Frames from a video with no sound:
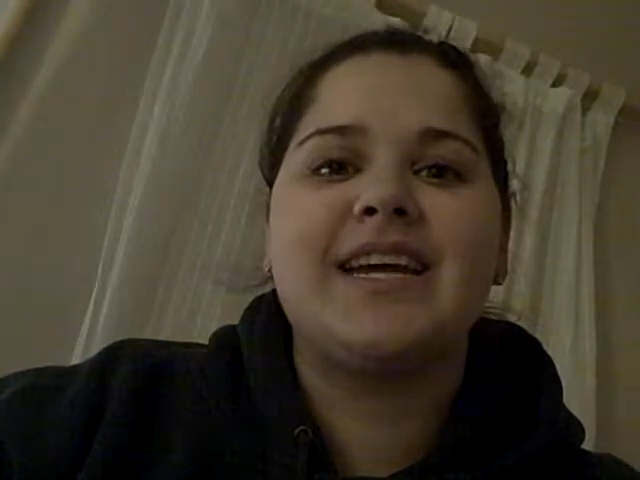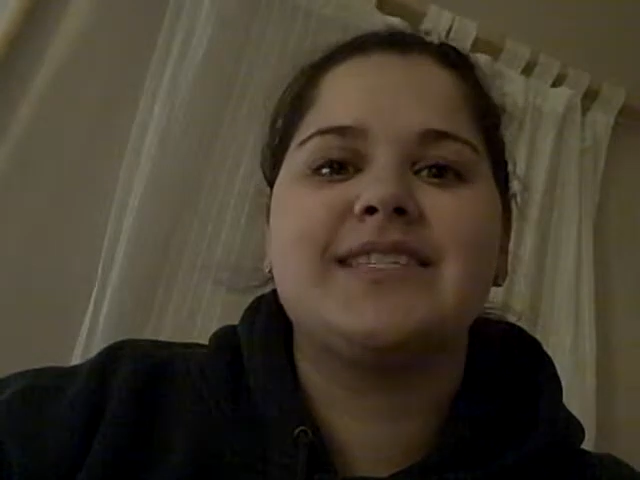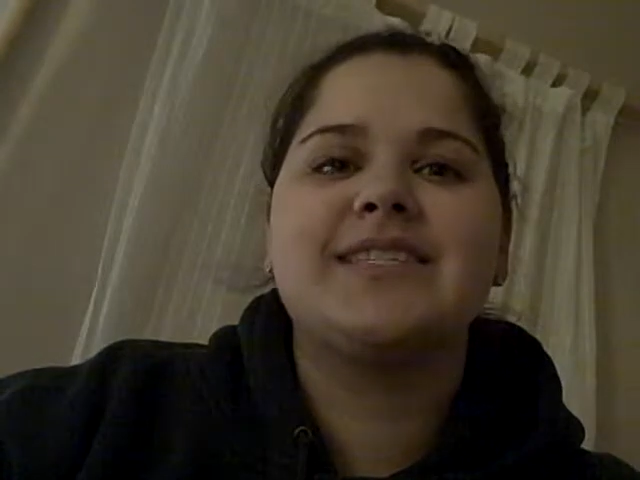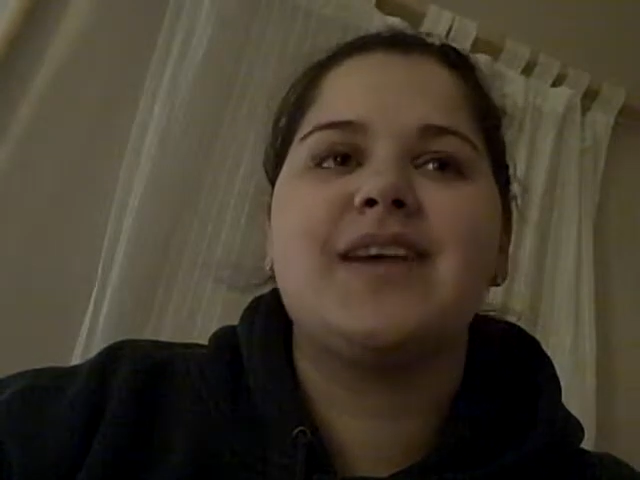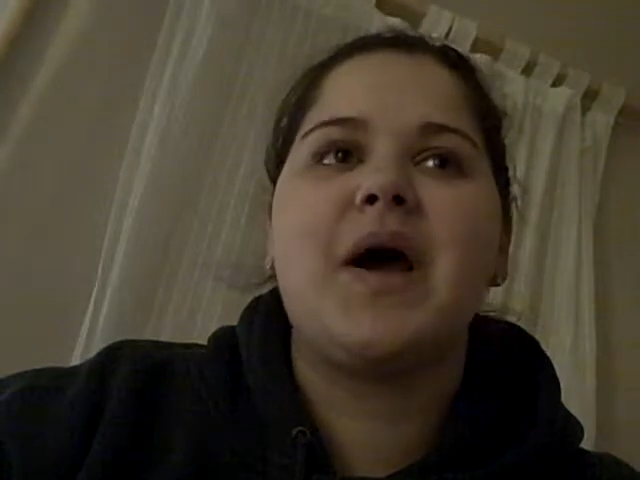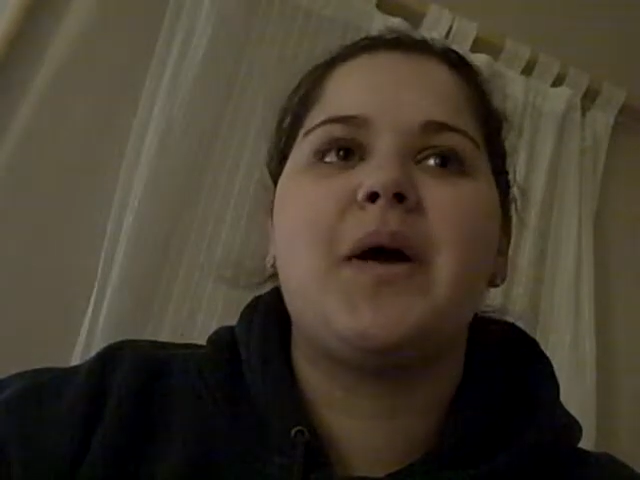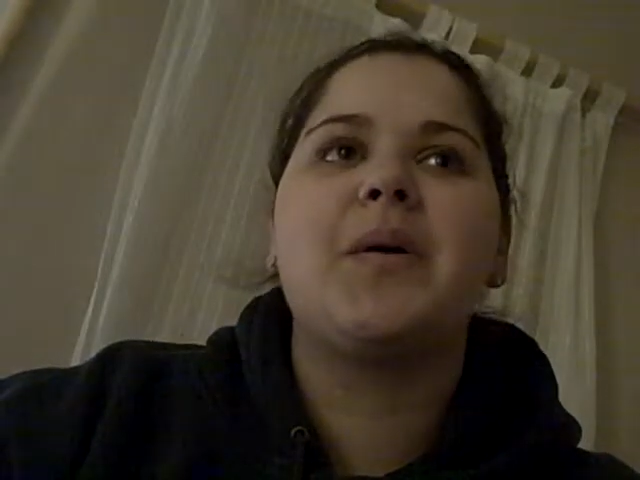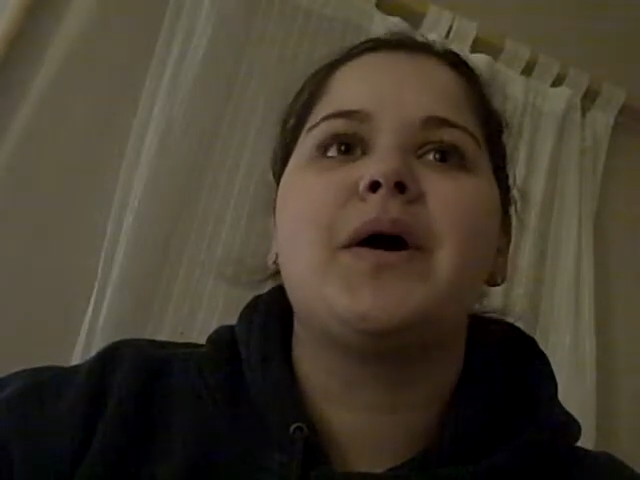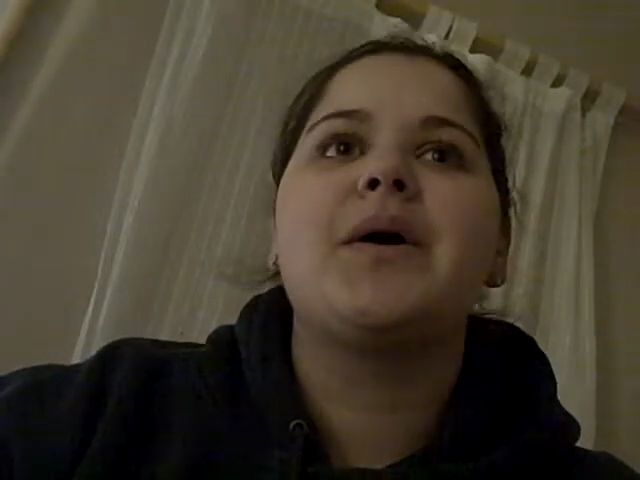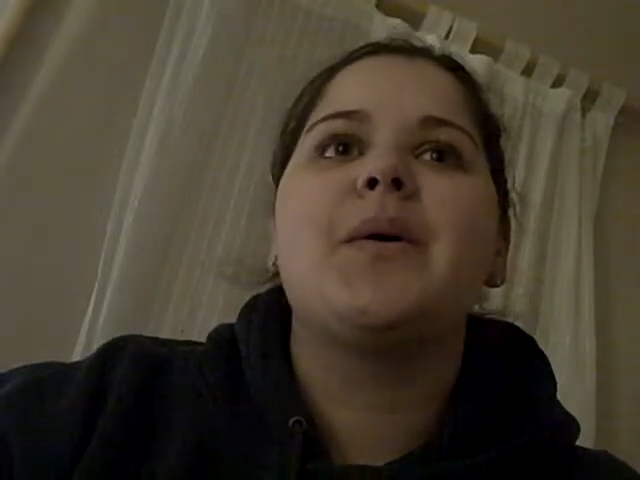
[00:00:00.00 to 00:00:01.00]
And
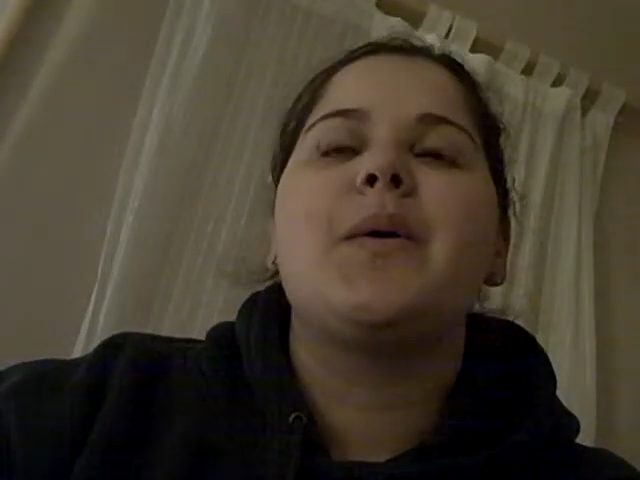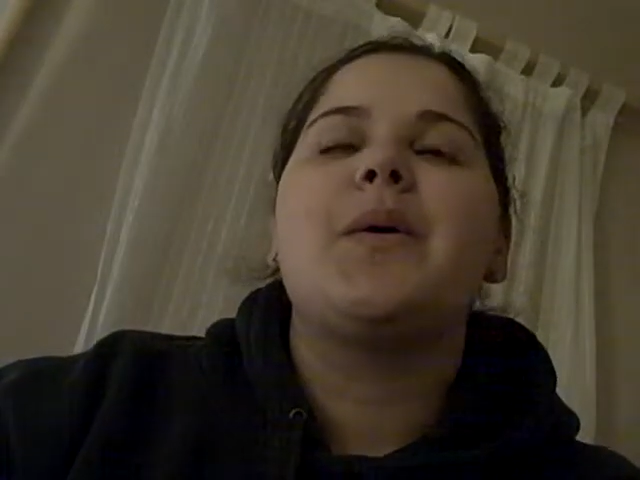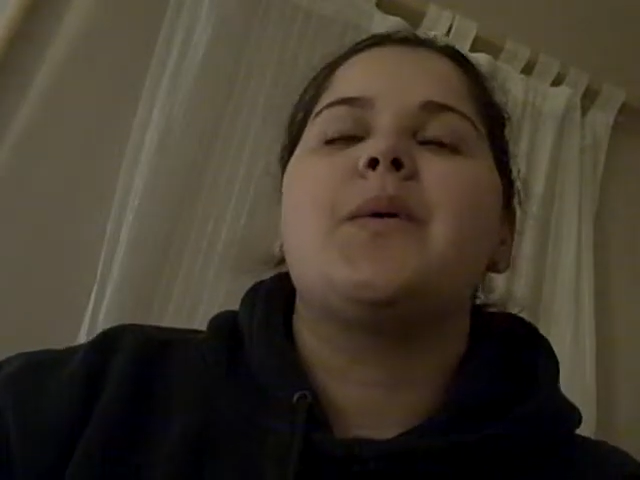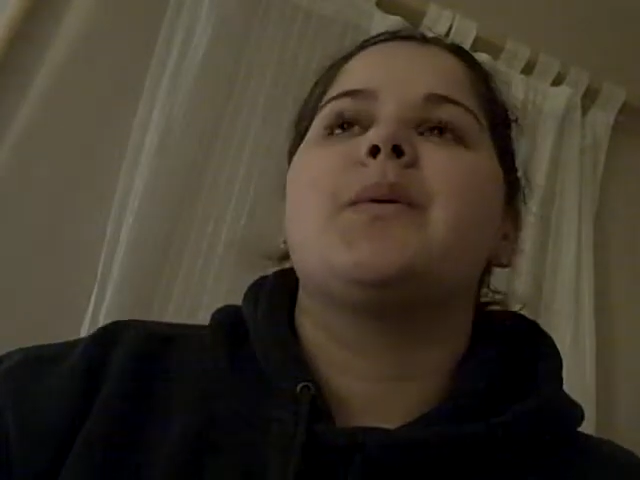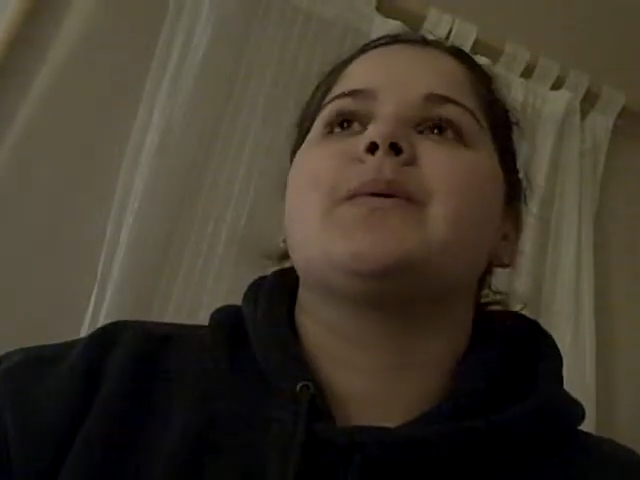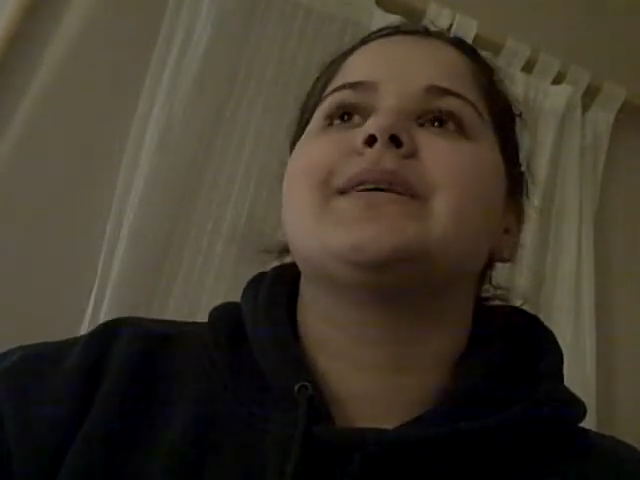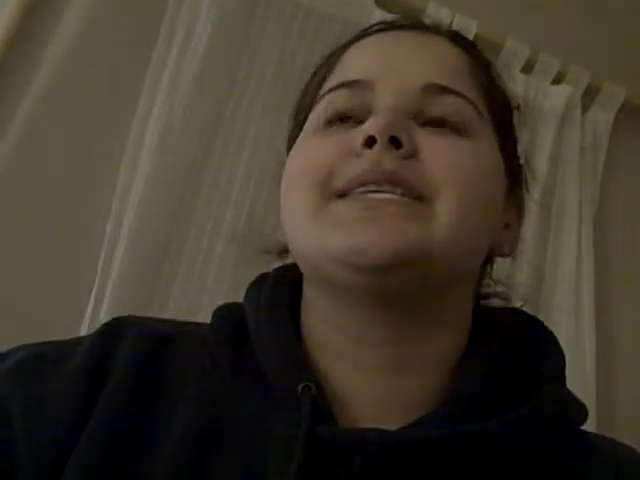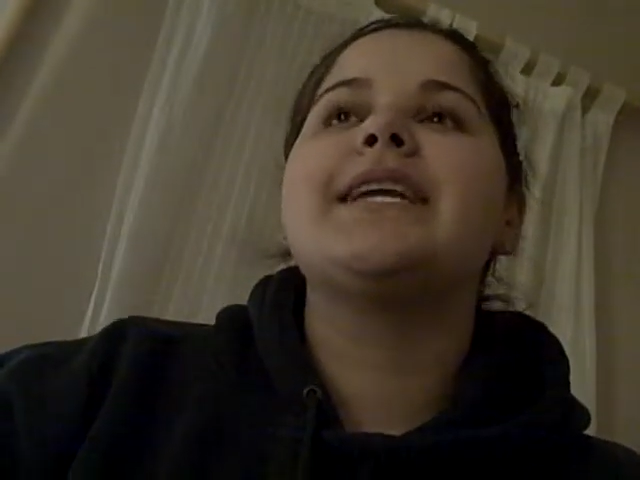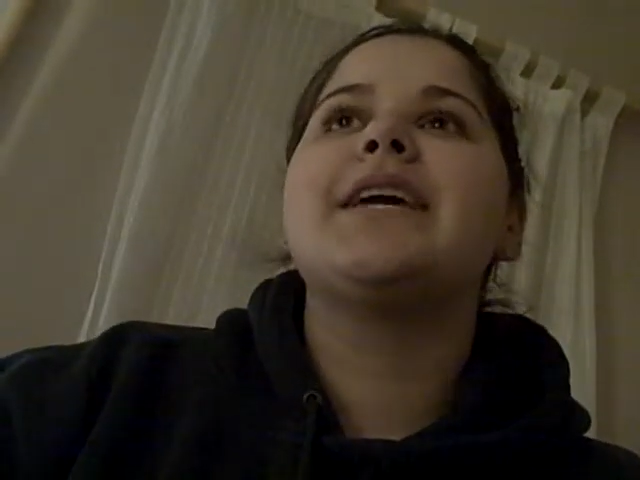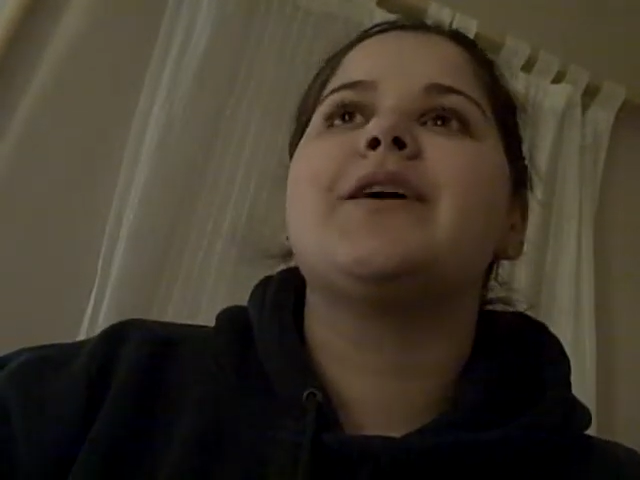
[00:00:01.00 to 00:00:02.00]
so we're
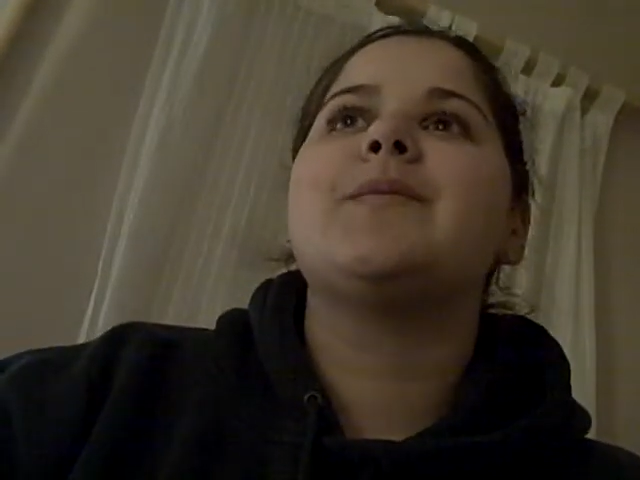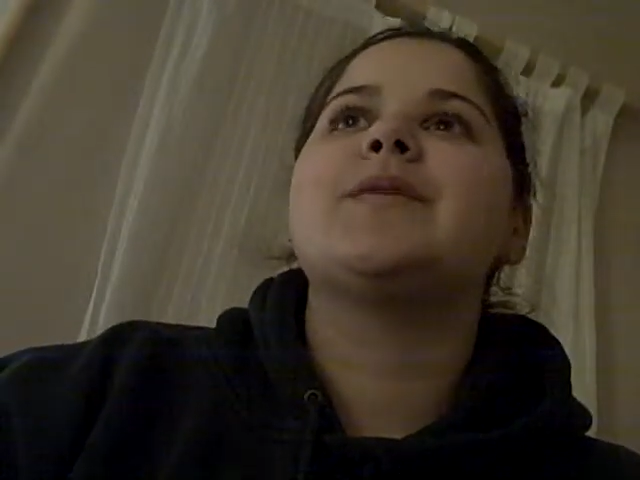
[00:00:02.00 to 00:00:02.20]
sitting here and